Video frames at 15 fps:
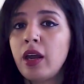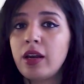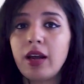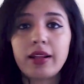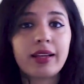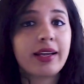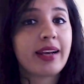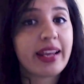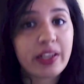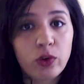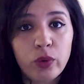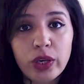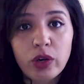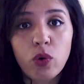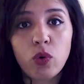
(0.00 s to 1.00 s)
Nothing like
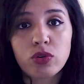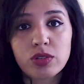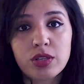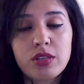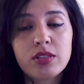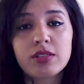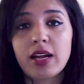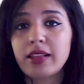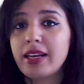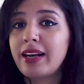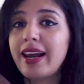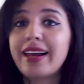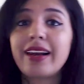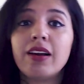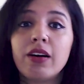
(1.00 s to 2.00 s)
doing courses, nothing
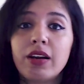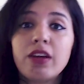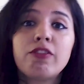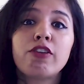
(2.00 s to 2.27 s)
like learning